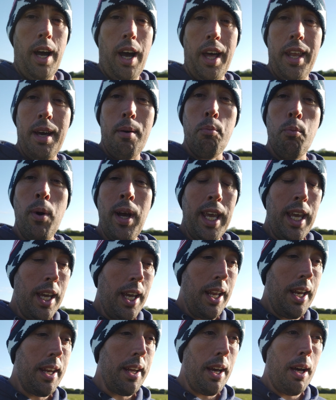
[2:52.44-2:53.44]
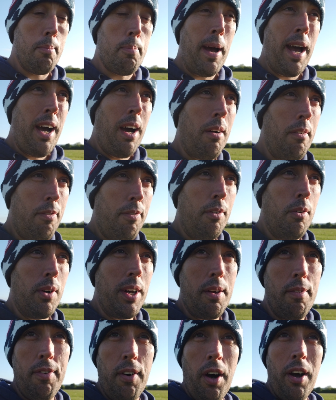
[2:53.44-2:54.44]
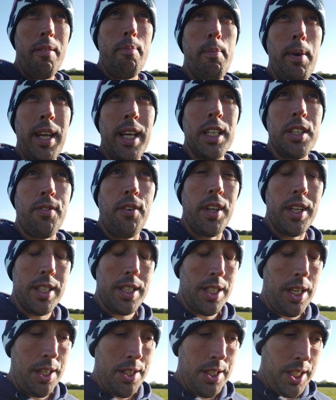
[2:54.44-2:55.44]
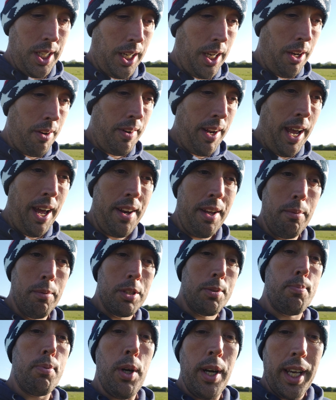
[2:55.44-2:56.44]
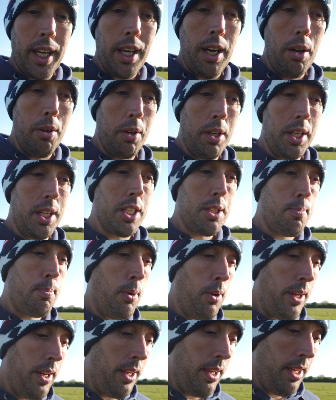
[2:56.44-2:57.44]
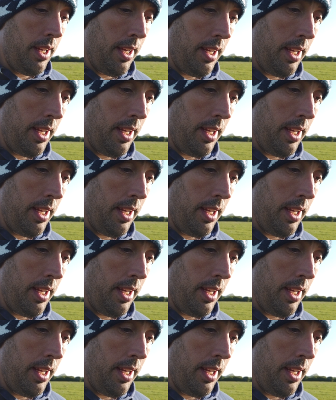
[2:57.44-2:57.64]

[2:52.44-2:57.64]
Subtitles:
I then waited about 45 minutes for the sun to go down. It was pretty cold at this point.